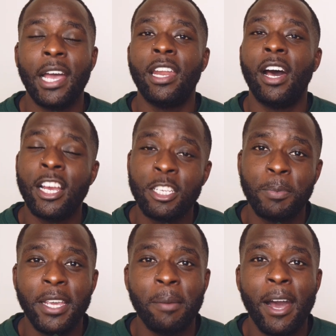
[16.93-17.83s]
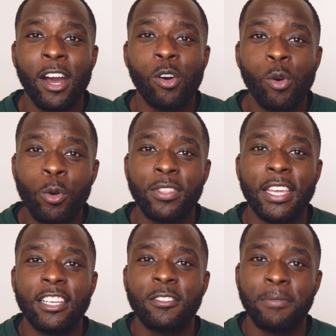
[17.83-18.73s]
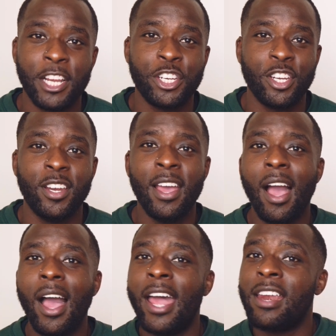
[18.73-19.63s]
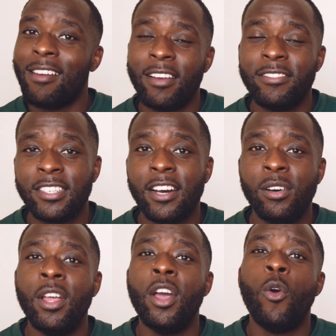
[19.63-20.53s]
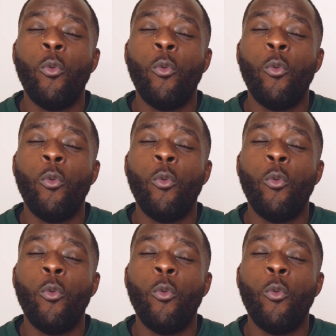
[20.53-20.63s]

and I speak about all things fashion and lifestyle,